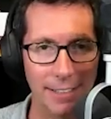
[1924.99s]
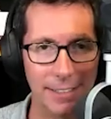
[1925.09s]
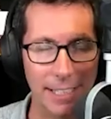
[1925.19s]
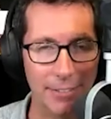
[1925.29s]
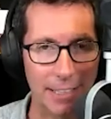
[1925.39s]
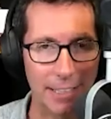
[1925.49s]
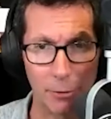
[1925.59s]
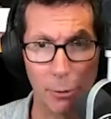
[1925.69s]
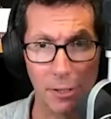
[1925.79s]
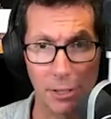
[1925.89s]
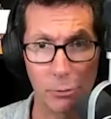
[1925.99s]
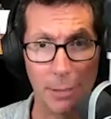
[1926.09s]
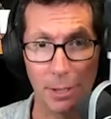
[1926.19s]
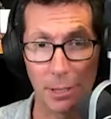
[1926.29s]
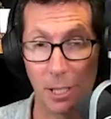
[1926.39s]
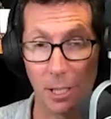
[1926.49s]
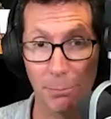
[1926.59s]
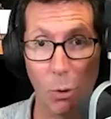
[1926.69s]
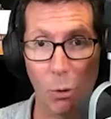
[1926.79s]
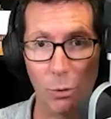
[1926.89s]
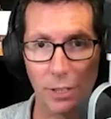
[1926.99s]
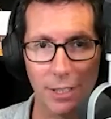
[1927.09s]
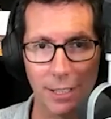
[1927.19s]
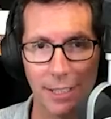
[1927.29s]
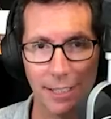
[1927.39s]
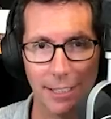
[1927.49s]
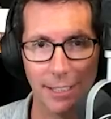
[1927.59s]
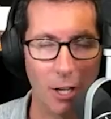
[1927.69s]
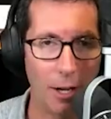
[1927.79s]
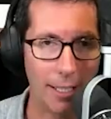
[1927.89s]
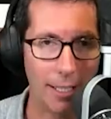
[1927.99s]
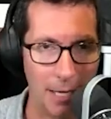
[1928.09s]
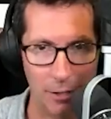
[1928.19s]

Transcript: and Steven Kotler wrote this great book called Bold, talking yeah.